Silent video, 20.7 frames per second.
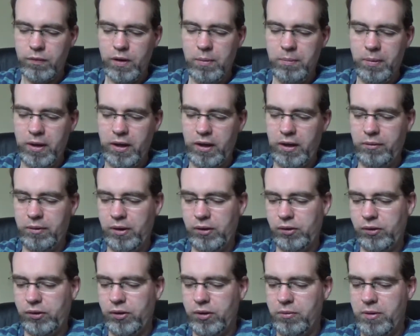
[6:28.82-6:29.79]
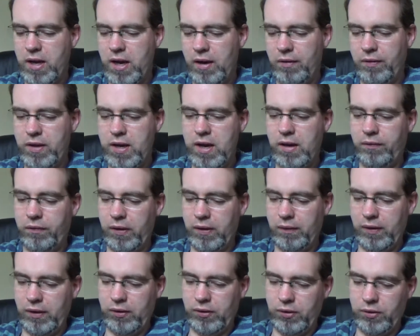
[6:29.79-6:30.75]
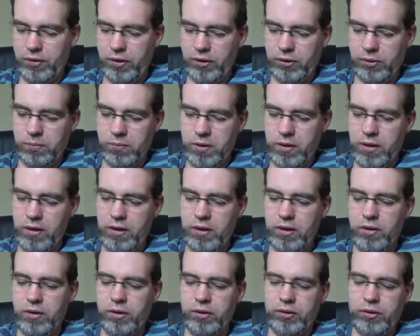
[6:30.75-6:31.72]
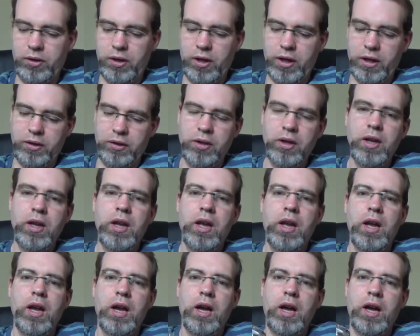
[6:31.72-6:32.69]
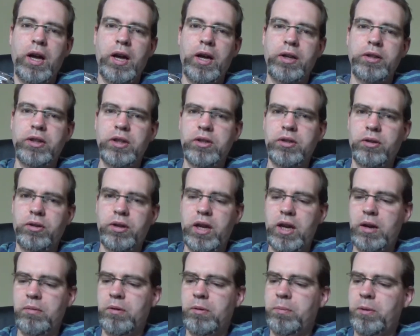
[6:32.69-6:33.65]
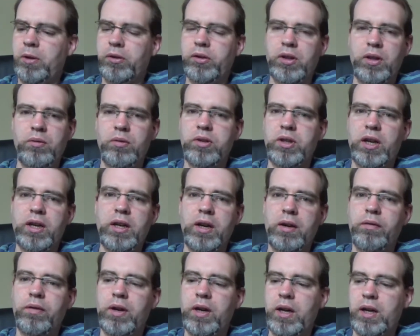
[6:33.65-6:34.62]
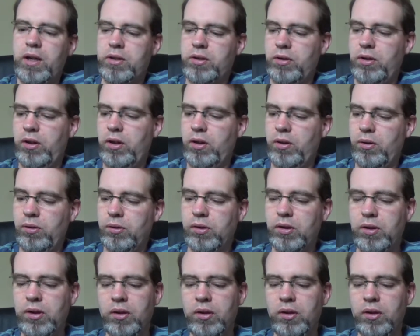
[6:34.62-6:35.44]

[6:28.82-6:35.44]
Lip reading: But anyway, so we have the 850. So this one, you know, it's got a digital camera built in, which I never actually used.